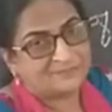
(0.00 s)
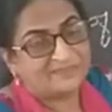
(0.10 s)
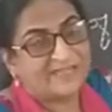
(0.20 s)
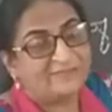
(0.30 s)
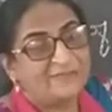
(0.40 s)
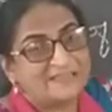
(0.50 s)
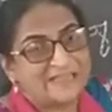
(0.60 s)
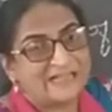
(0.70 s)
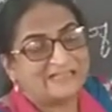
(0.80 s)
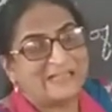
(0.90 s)
then we
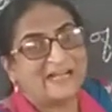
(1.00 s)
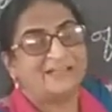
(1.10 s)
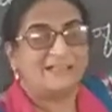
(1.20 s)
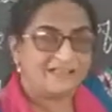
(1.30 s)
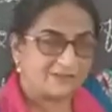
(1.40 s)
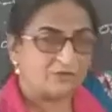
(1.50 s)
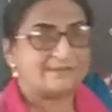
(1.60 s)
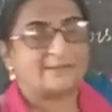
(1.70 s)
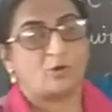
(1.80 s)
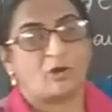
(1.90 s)
said that it is
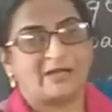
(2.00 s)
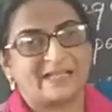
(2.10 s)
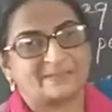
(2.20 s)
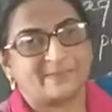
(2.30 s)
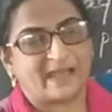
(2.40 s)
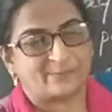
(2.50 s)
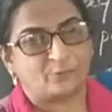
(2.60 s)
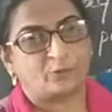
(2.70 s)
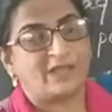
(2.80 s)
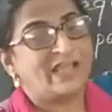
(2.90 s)
also called as
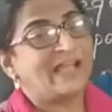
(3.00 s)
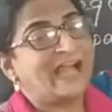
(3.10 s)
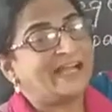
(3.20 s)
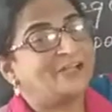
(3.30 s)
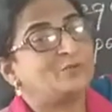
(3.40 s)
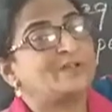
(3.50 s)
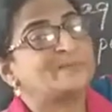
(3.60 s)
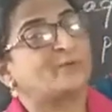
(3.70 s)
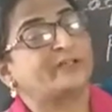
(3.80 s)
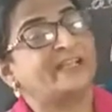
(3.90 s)
backbone, and it was
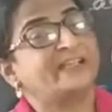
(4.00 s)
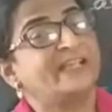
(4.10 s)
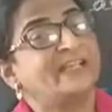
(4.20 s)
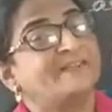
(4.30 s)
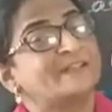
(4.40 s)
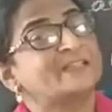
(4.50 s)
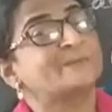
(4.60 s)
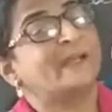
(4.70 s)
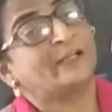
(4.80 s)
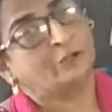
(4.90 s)
protecting our
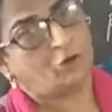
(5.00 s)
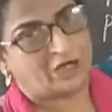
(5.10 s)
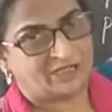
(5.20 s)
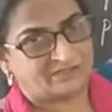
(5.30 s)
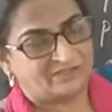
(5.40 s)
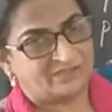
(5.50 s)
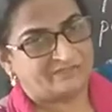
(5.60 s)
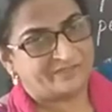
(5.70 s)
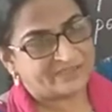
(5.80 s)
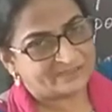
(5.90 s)
spinal cord,
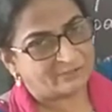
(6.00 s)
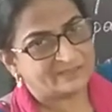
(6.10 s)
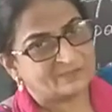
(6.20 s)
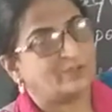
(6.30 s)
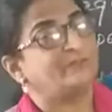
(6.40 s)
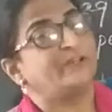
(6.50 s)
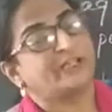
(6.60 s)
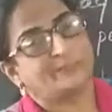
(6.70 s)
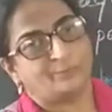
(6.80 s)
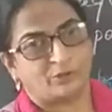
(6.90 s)
which is also
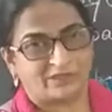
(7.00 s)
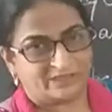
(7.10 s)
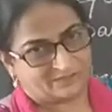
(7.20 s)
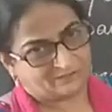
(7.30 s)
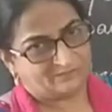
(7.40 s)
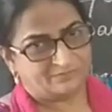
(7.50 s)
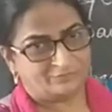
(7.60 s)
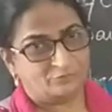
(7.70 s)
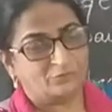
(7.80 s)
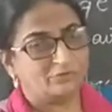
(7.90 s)
very important
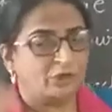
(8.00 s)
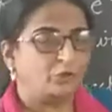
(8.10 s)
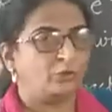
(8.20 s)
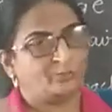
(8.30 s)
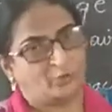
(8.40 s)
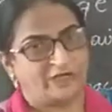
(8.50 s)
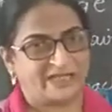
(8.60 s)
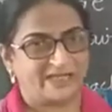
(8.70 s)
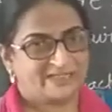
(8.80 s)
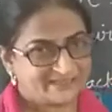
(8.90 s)
to the whole
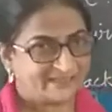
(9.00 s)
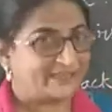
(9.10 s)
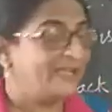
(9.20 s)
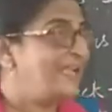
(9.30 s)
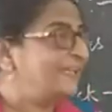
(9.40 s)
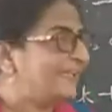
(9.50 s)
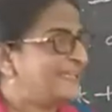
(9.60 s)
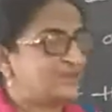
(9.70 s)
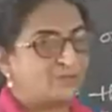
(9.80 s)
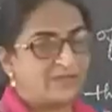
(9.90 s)
body, isn't it?
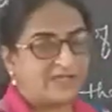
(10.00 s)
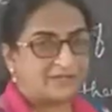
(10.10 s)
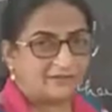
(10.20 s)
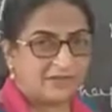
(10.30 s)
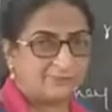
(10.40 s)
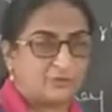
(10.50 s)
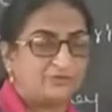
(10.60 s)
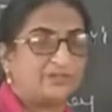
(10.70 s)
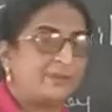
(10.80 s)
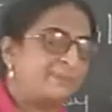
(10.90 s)
Next we have come to
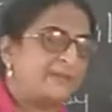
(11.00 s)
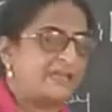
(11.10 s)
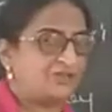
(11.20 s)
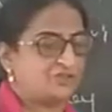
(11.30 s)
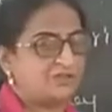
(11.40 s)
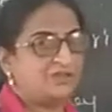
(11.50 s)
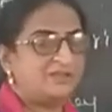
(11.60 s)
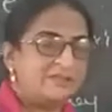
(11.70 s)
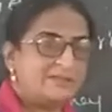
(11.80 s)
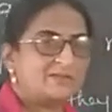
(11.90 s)
the rib cage.
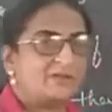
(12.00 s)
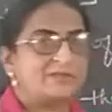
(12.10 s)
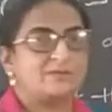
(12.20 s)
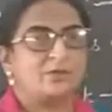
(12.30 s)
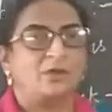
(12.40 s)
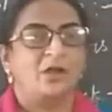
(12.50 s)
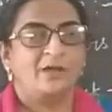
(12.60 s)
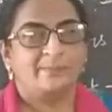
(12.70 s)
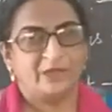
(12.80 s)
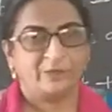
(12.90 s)
This is
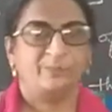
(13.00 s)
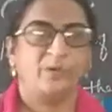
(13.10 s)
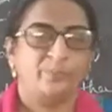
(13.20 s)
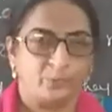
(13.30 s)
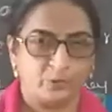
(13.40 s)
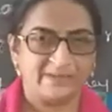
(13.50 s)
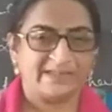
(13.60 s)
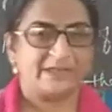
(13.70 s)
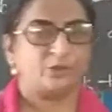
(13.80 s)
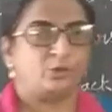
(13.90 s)
also made up of bones.
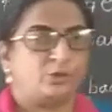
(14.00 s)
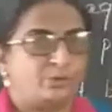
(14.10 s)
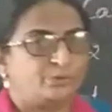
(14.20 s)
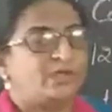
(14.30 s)
I told you